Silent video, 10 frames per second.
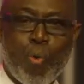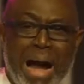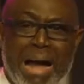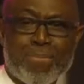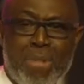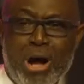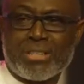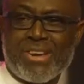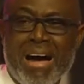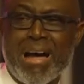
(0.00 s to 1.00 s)
One
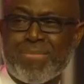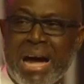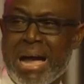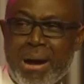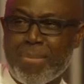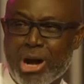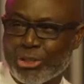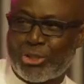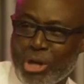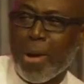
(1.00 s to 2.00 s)
more time, I am
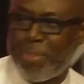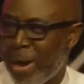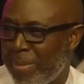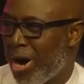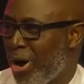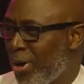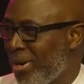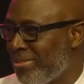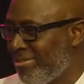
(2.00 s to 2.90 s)
unstoppable.